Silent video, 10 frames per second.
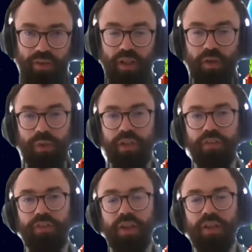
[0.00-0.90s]
then we
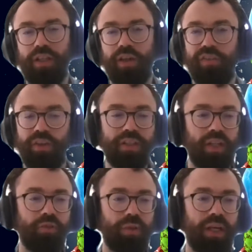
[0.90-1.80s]
can certainly offer it,
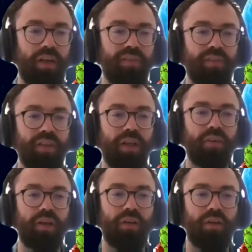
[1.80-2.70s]
as we have,
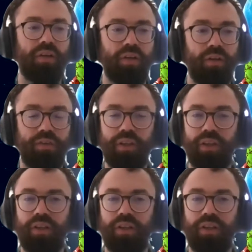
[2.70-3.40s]
obviously